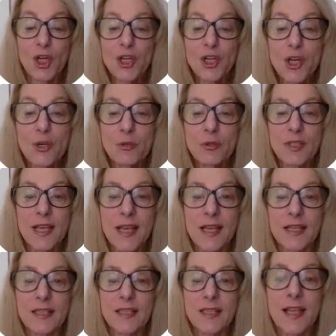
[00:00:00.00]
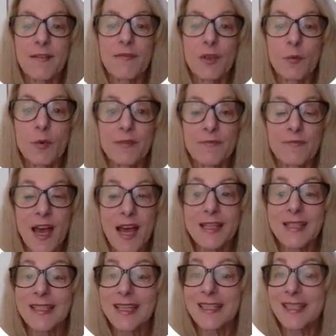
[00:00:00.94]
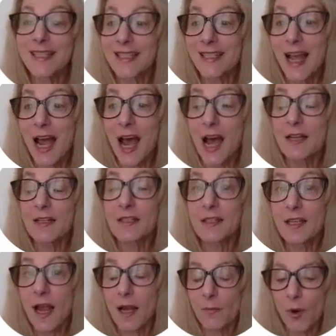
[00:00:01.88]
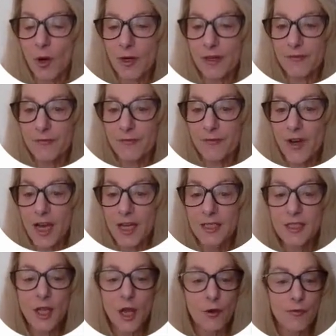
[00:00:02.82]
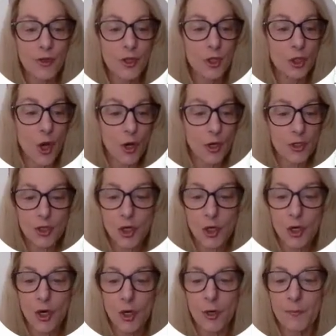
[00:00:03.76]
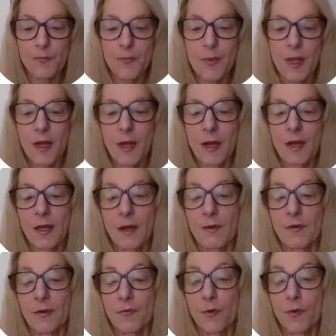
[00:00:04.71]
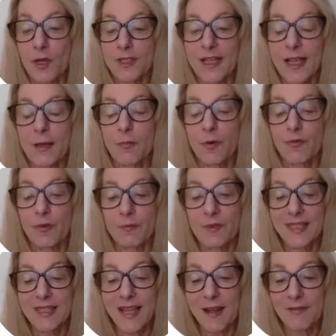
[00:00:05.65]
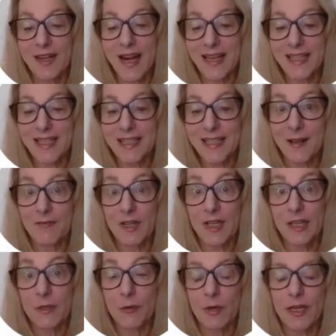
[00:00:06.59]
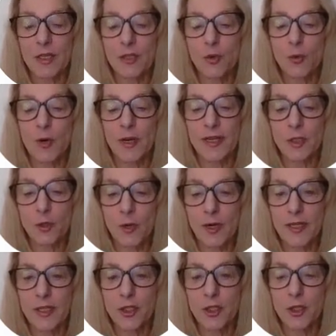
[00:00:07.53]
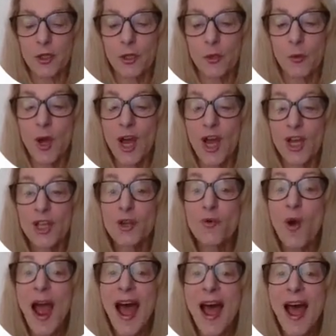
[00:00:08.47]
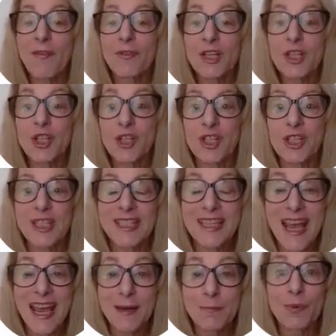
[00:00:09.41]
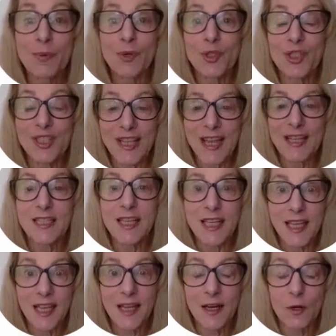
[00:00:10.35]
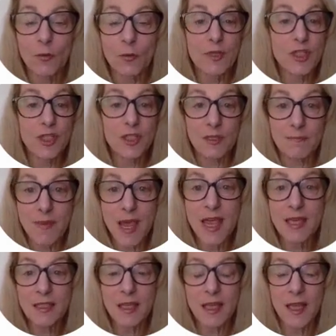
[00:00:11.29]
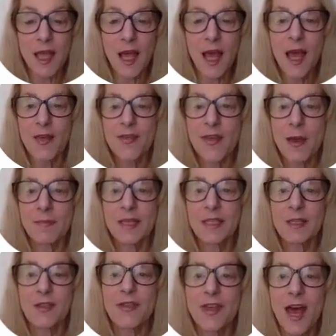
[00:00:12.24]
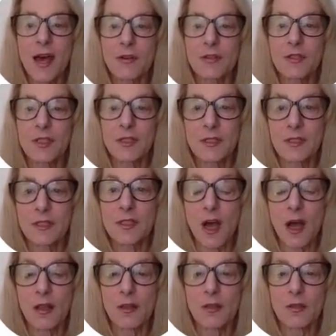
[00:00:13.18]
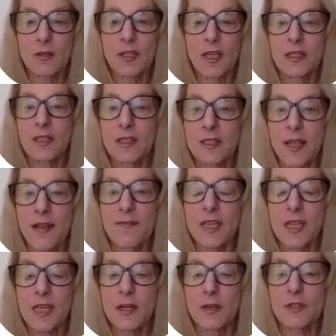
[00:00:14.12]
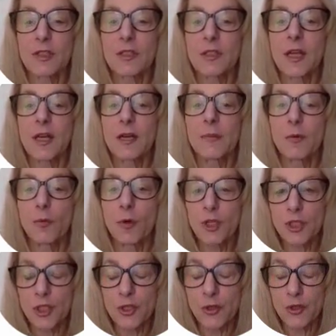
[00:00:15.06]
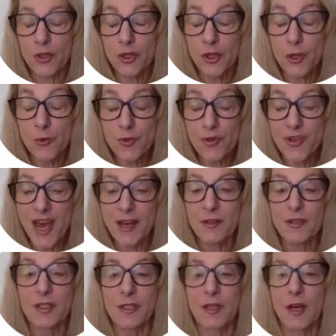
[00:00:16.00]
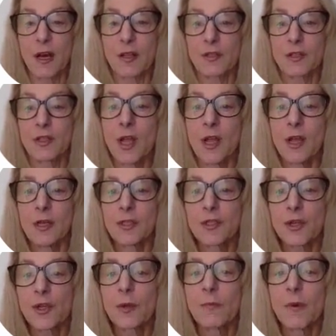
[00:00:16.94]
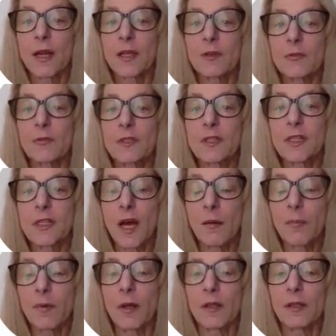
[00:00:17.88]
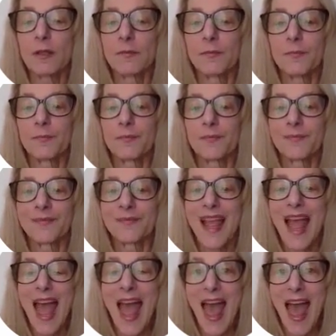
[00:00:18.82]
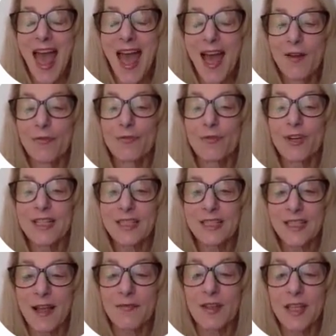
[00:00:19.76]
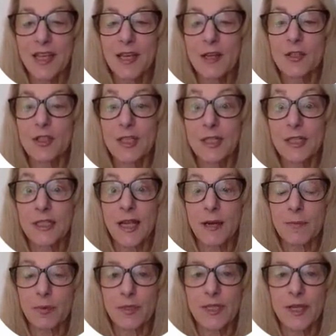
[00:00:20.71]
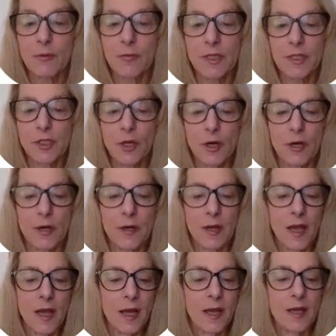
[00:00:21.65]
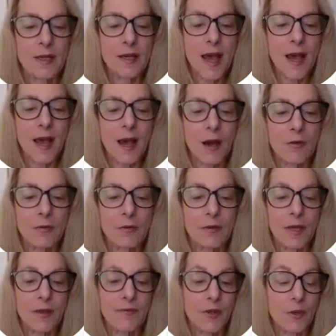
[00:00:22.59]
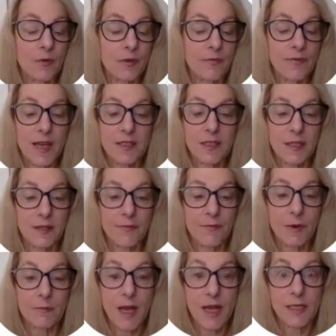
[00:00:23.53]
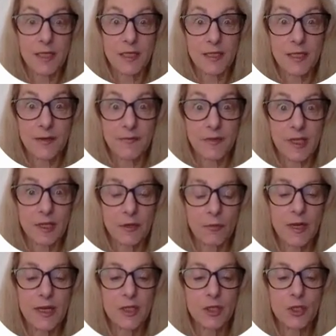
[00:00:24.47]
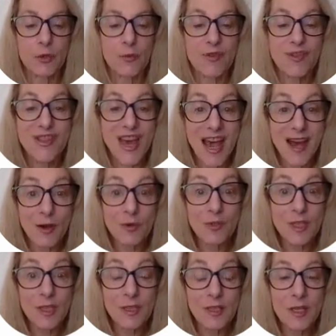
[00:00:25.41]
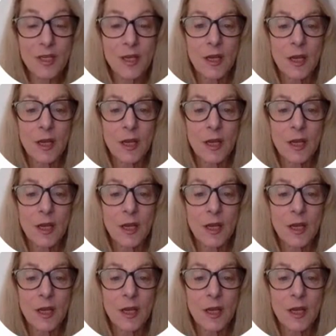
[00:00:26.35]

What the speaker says: news is if you invest in stocks, stock market funds over the long term, for example, from 1973 to 2022, you averaged 10% a year, which is amazing. That means $1,000 in 7 years is going to be worth $2,000. So your money will double every 7 years at a 10% return. Now, if you invested from 1973 to 2000,